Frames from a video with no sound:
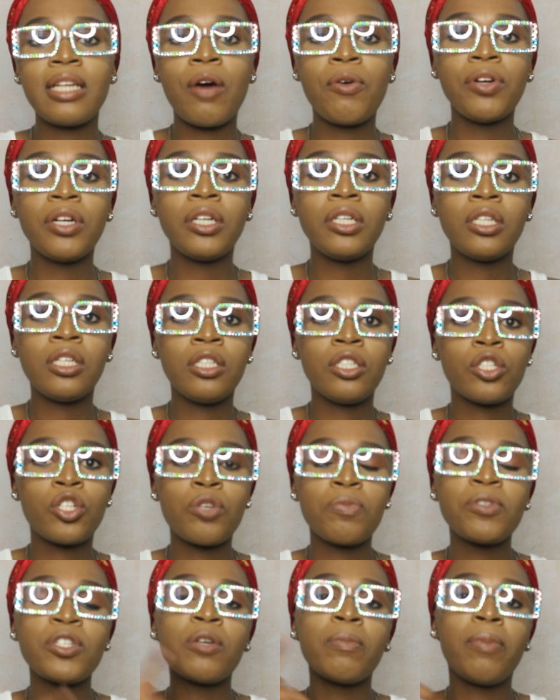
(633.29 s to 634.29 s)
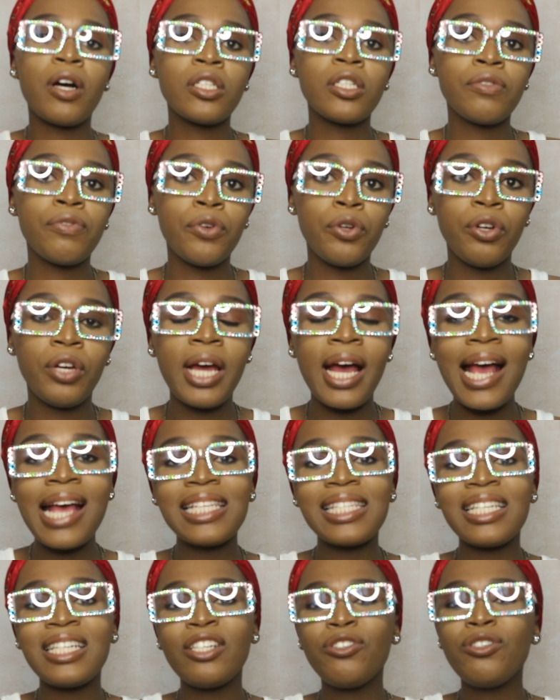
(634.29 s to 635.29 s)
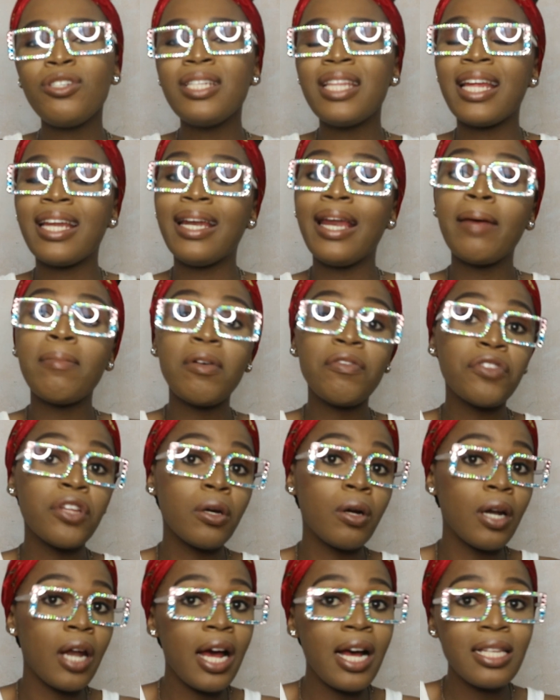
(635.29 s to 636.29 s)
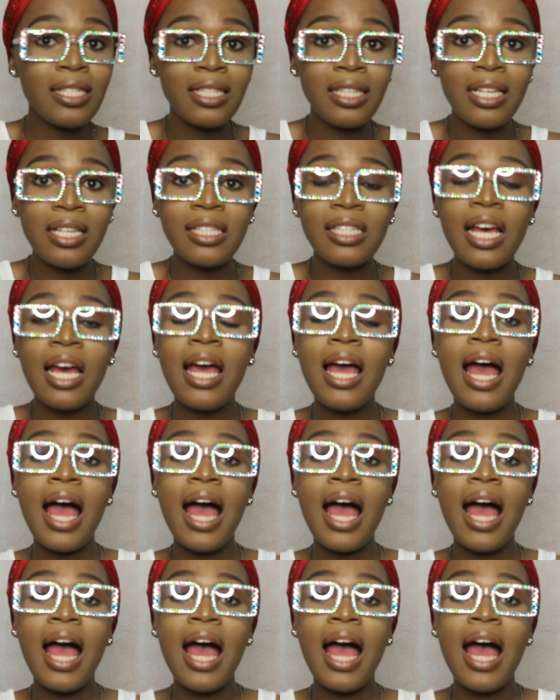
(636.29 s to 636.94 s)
down in the description box for you guys, including the name of the glasses.